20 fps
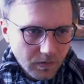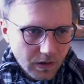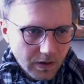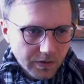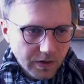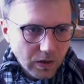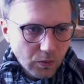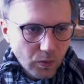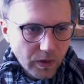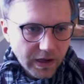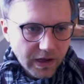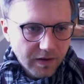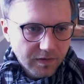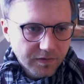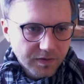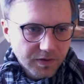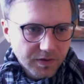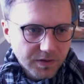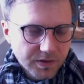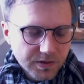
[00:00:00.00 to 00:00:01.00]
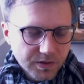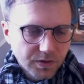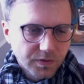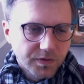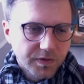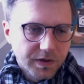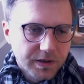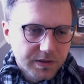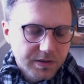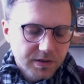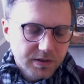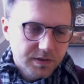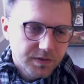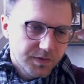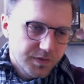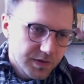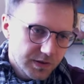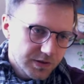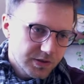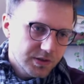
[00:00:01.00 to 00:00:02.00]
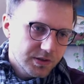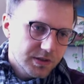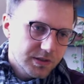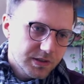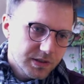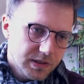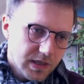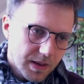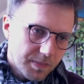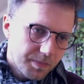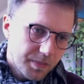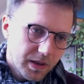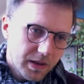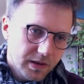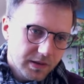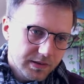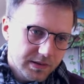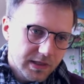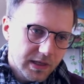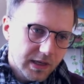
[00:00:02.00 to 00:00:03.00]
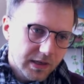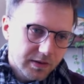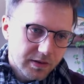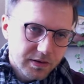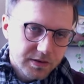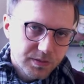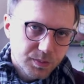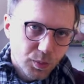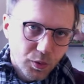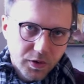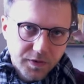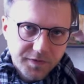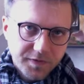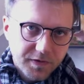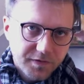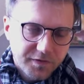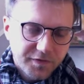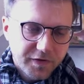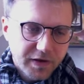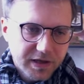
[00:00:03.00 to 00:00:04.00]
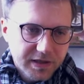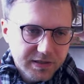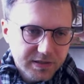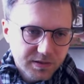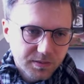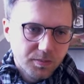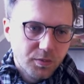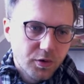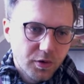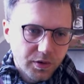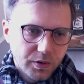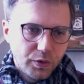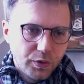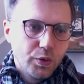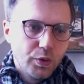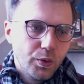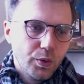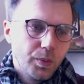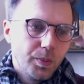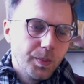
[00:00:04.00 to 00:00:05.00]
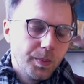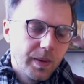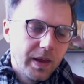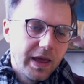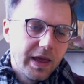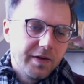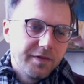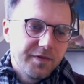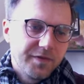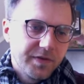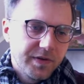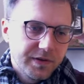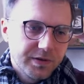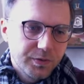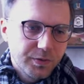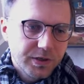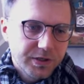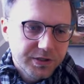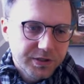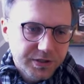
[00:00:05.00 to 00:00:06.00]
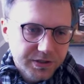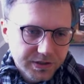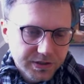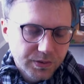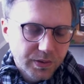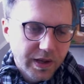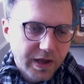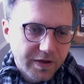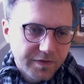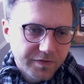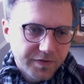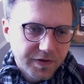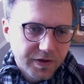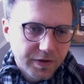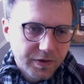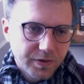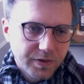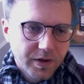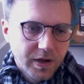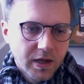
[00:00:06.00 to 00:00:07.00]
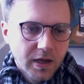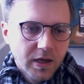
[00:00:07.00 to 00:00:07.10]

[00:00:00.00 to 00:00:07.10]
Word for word: Then we have the surface feature snapping. It's like this morphing phase. The more you have iterations you have here,